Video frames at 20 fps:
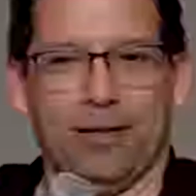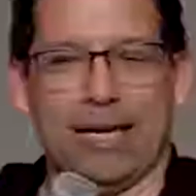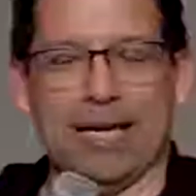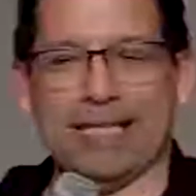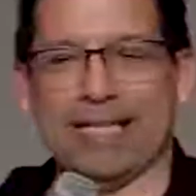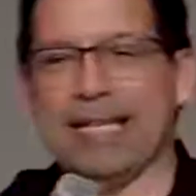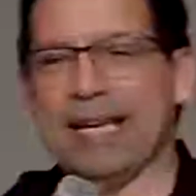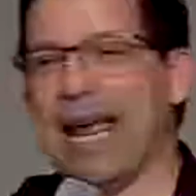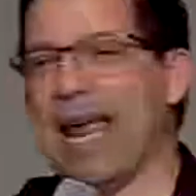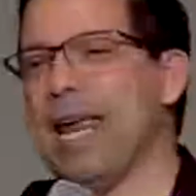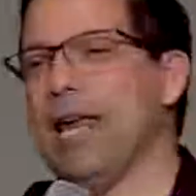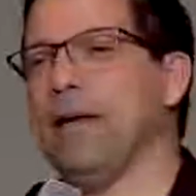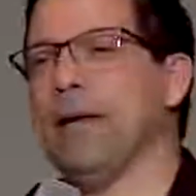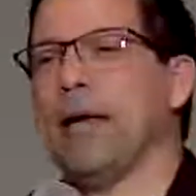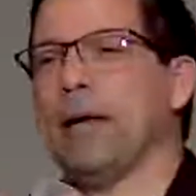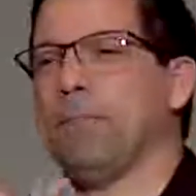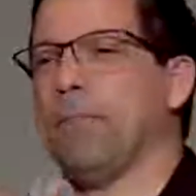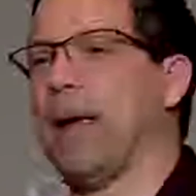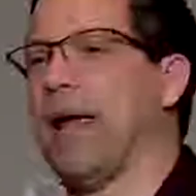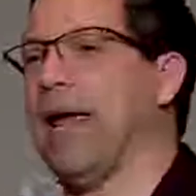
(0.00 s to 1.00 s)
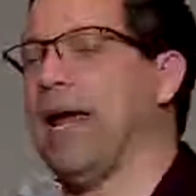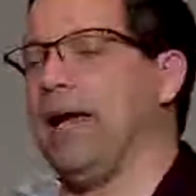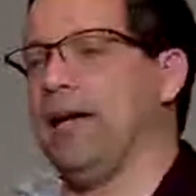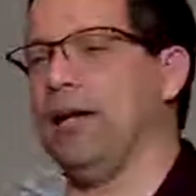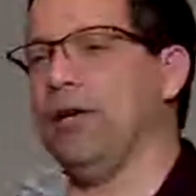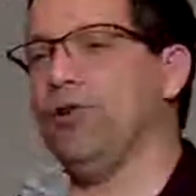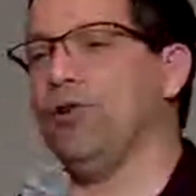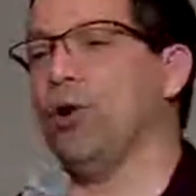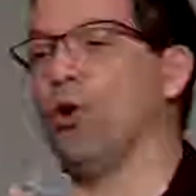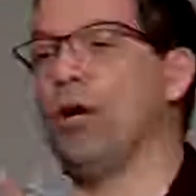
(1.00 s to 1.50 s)
His name had
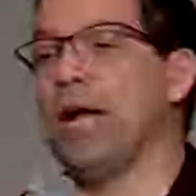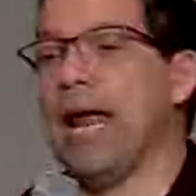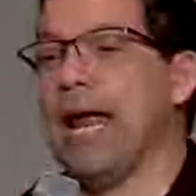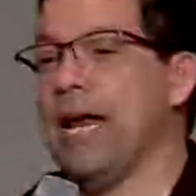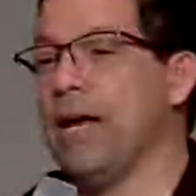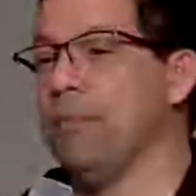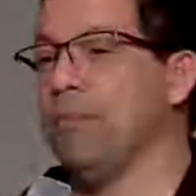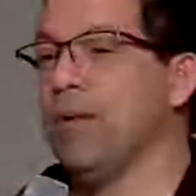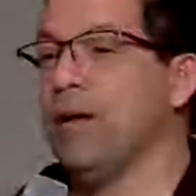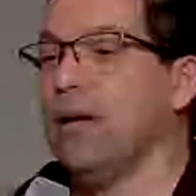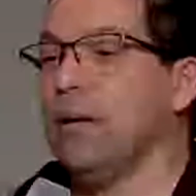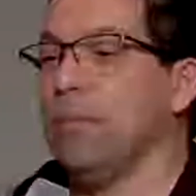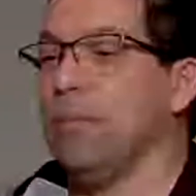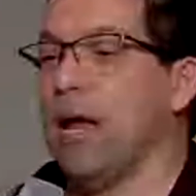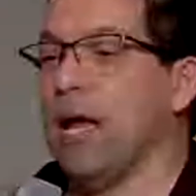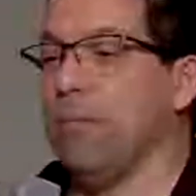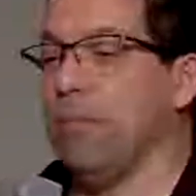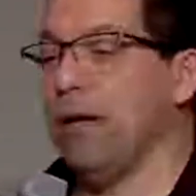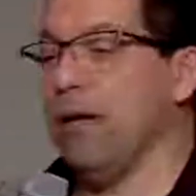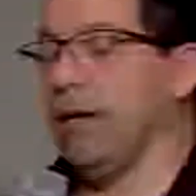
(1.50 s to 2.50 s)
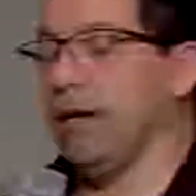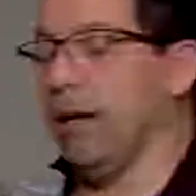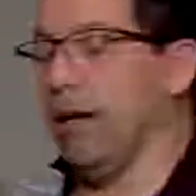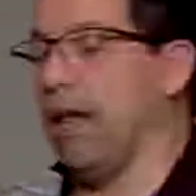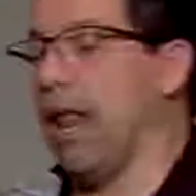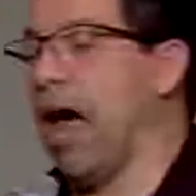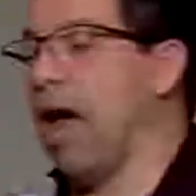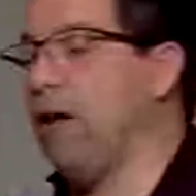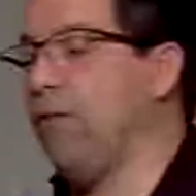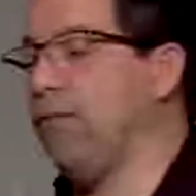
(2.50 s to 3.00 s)
pain, and your name, maybe
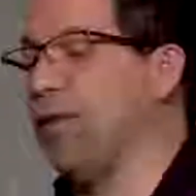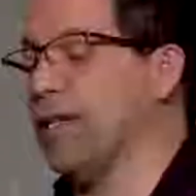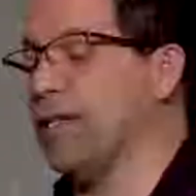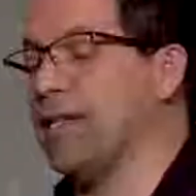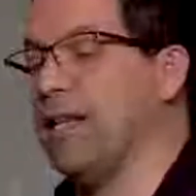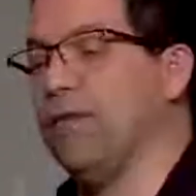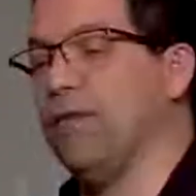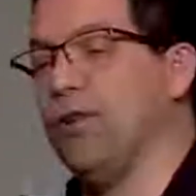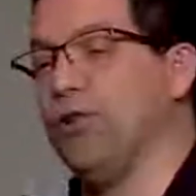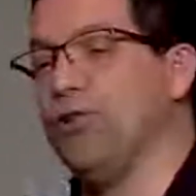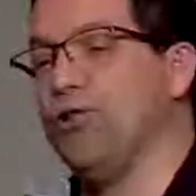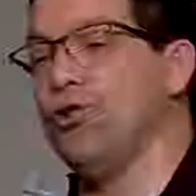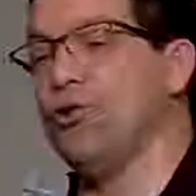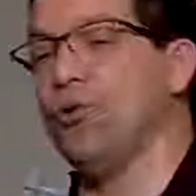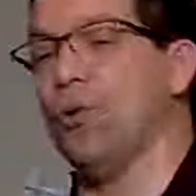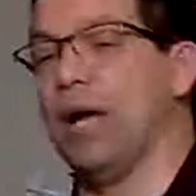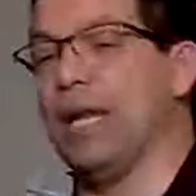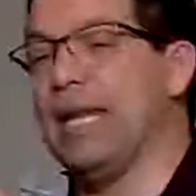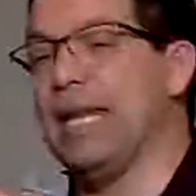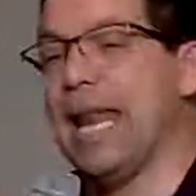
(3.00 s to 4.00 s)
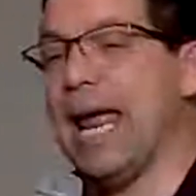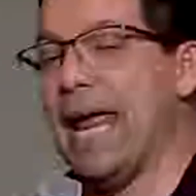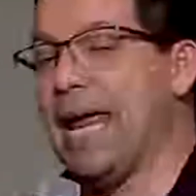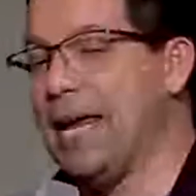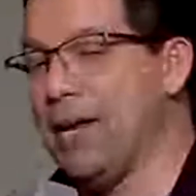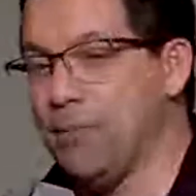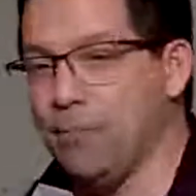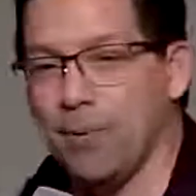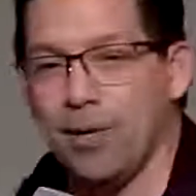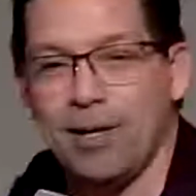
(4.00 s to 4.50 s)
life has given you a
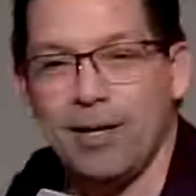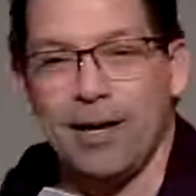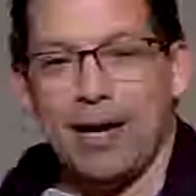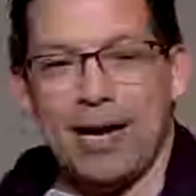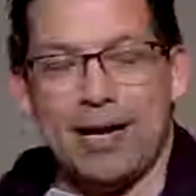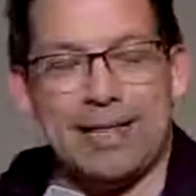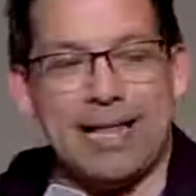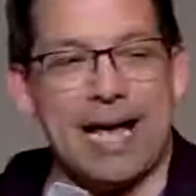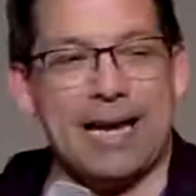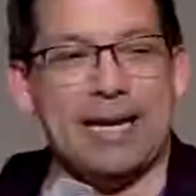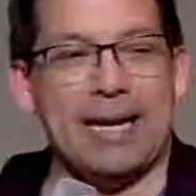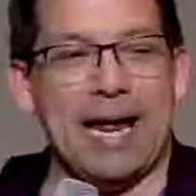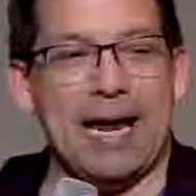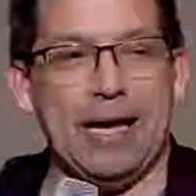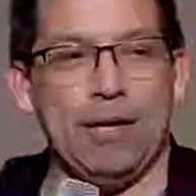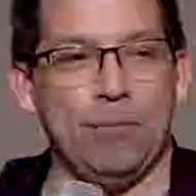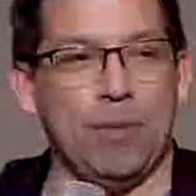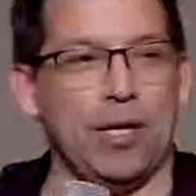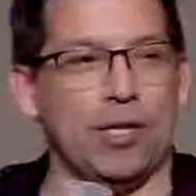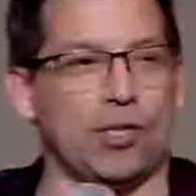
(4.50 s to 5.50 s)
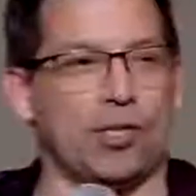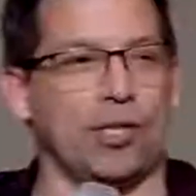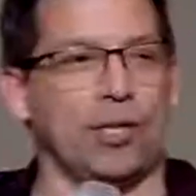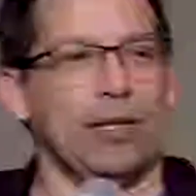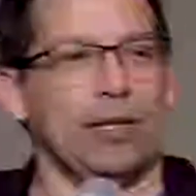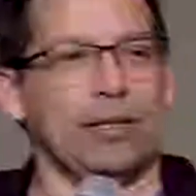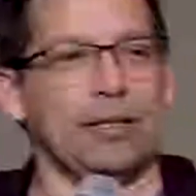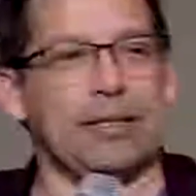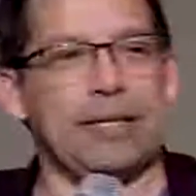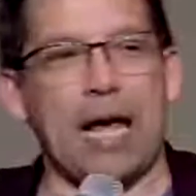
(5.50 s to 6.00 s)
name, and that name is
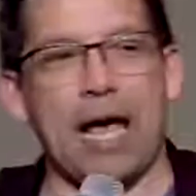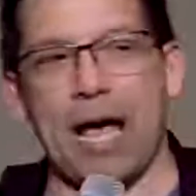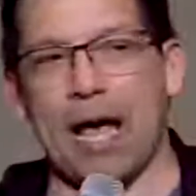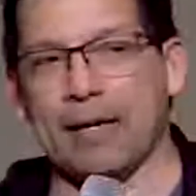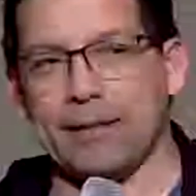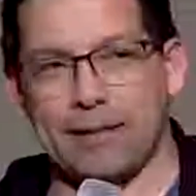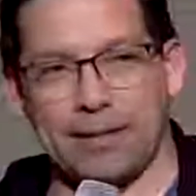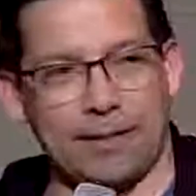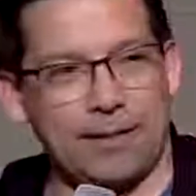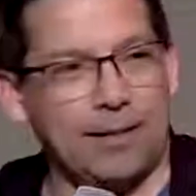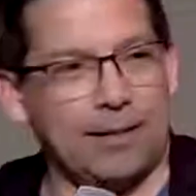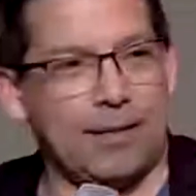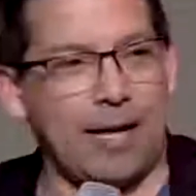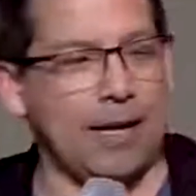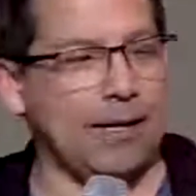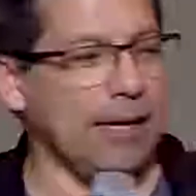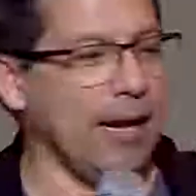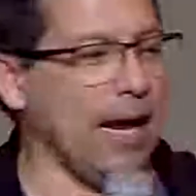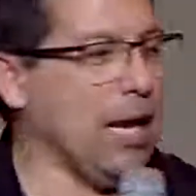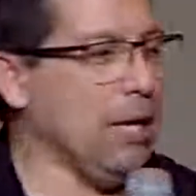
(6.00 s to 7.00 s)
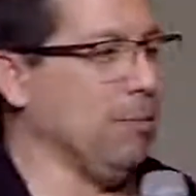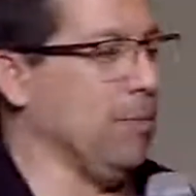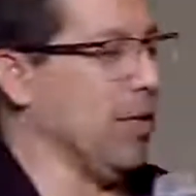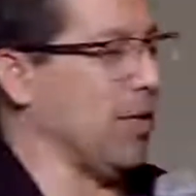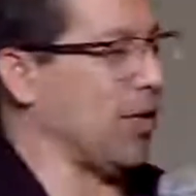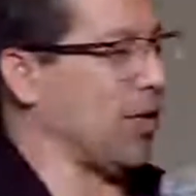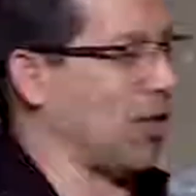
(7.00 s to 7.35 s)
debt, that name is